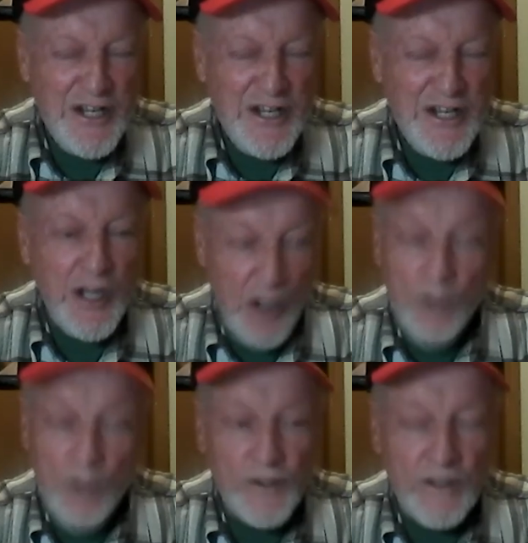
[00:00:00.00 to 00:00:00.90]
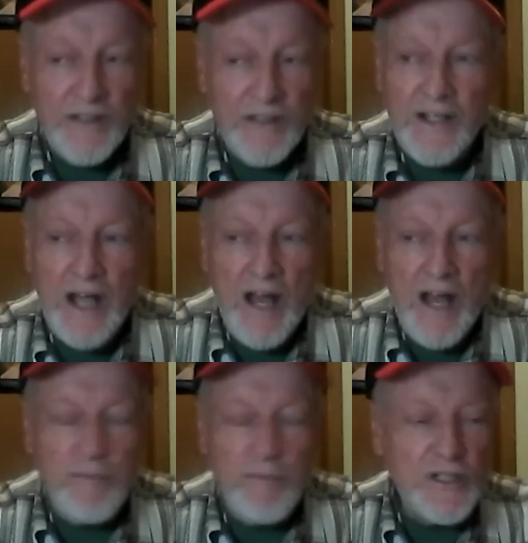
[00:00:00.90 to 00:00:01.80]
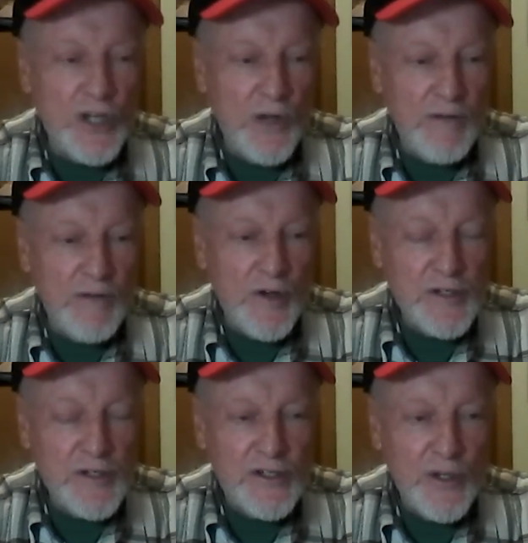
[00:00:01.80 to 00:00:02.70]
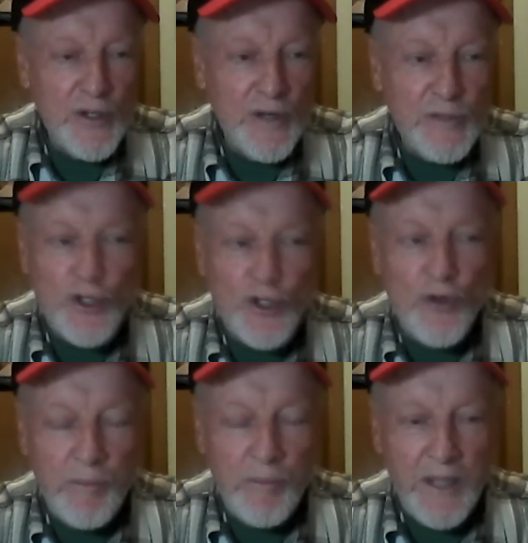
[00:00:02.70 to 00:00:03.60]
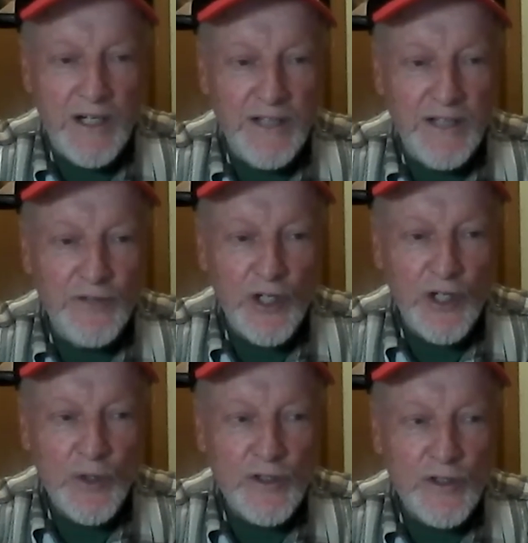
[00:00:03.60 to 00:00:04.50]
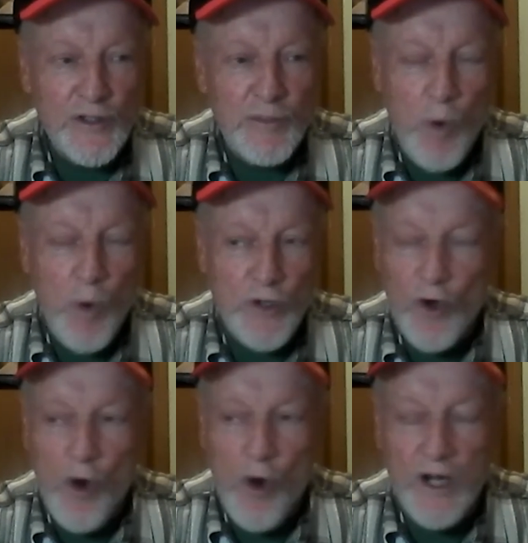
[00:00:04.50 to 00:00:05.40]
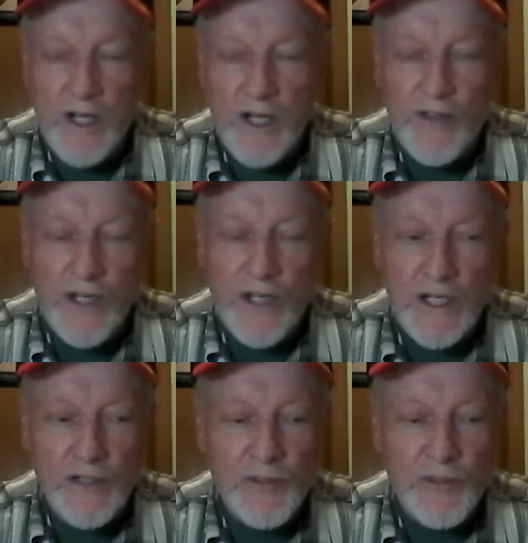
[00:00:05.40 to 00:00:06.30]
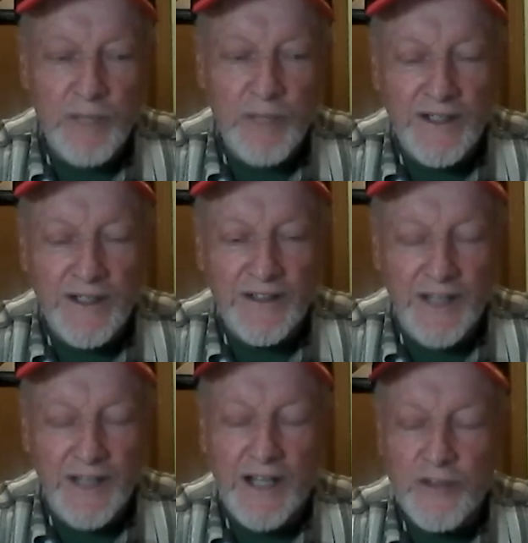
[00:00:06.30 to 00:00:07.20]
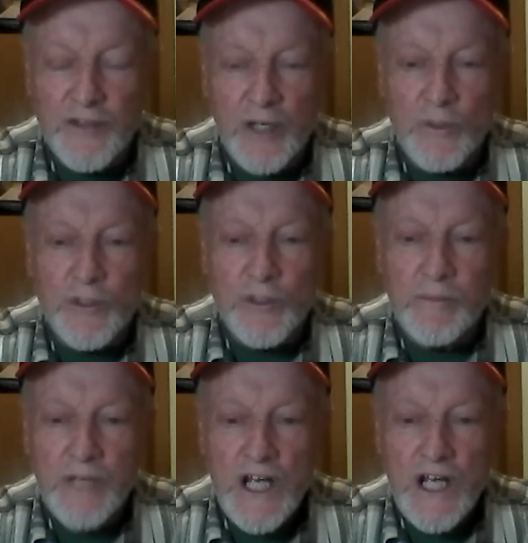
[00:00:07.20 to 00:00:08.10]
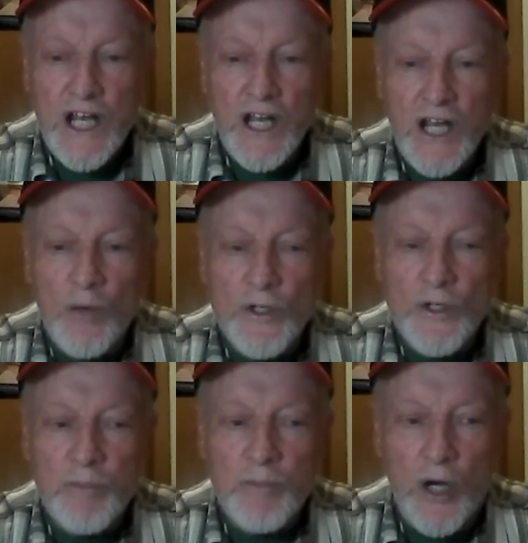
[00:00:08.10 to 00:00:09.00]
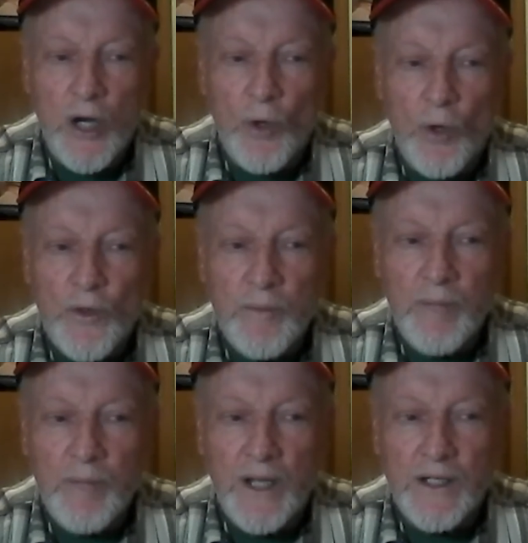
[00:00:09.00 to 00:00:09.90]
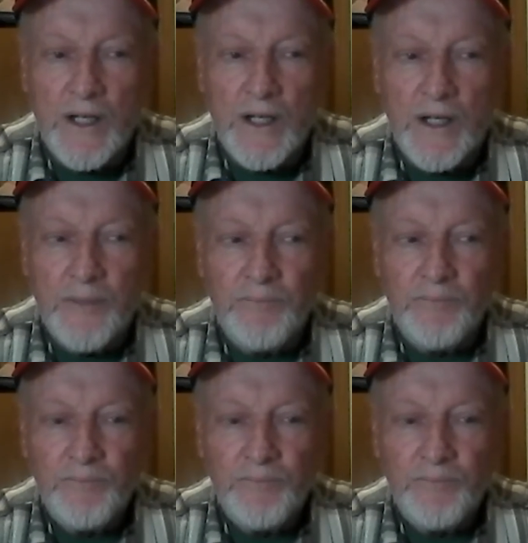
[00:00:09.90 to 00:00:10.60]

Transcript: It was. I, have been told. I've always told I was too competitive, you know, in sports or, or anything else. But uh, yeah, it, it was, it was both. But um,